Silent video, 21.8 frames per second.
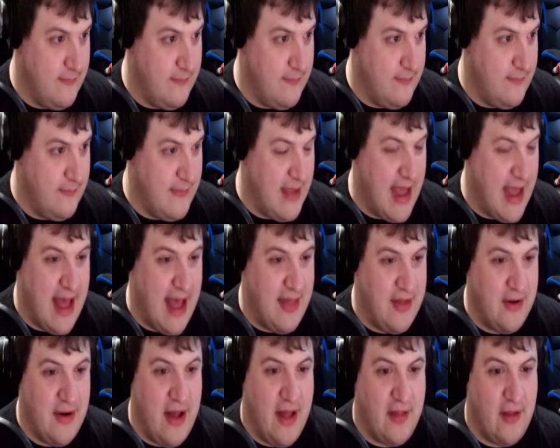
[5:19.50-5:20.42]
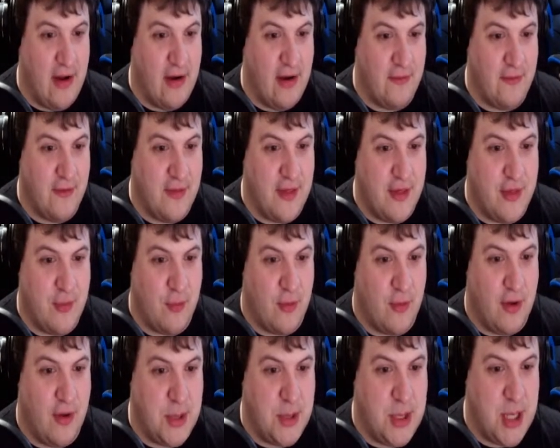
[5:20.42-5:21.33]
Yeah, they're not long for this
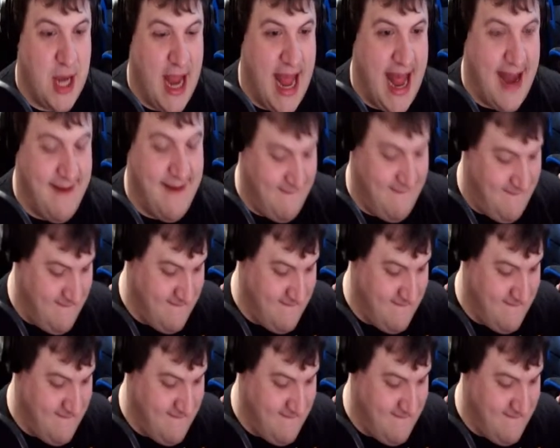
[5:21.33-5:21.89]
world, chat.